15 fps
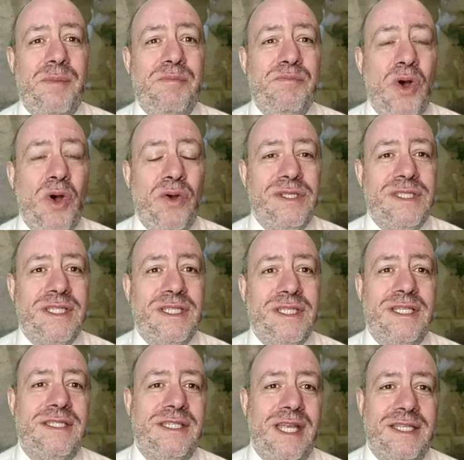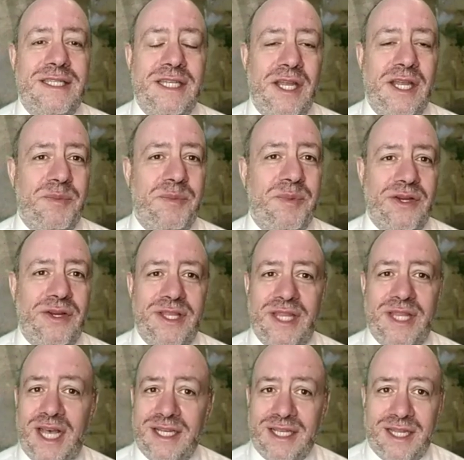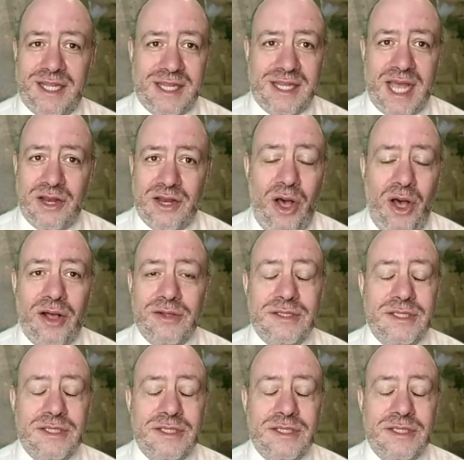Moses doesn't appear in the Haggadah at all.